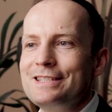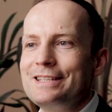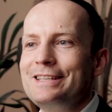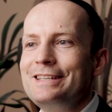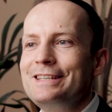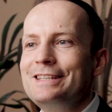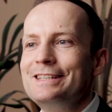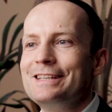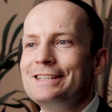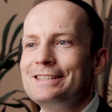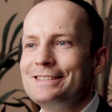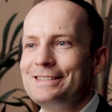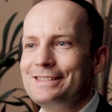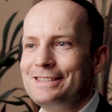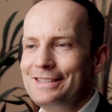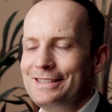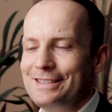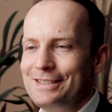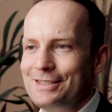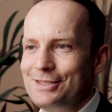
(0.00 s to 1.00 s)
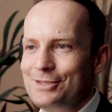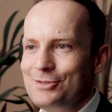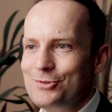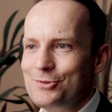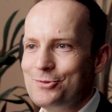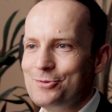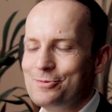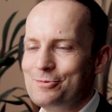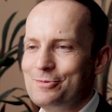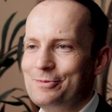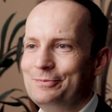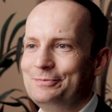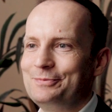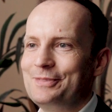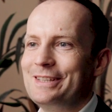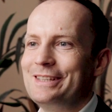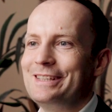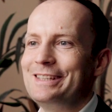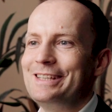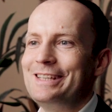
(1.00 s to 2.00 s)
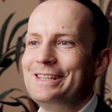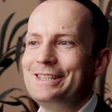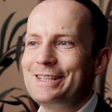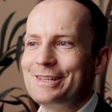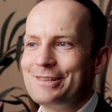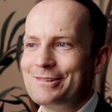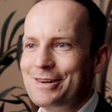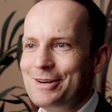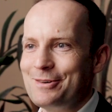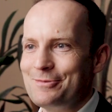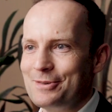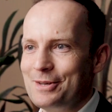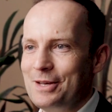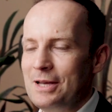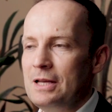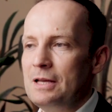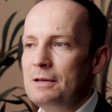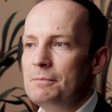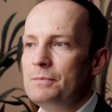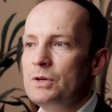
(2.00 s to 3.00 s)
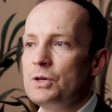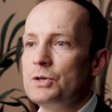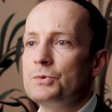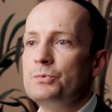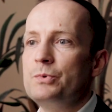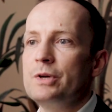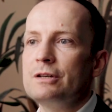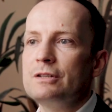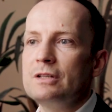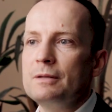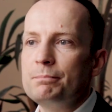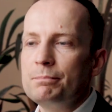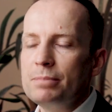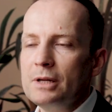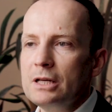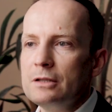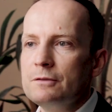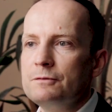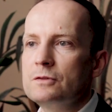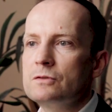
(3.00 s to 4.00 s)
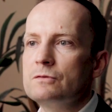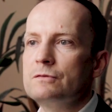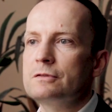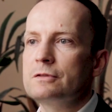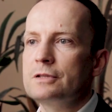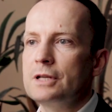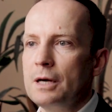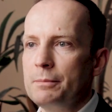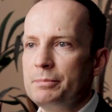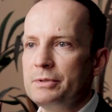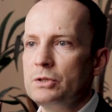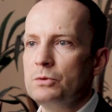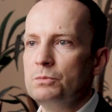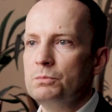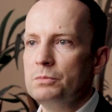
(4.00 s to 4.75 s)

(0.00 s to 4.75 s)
a hidden jewel in the crown, because we are the platform for capital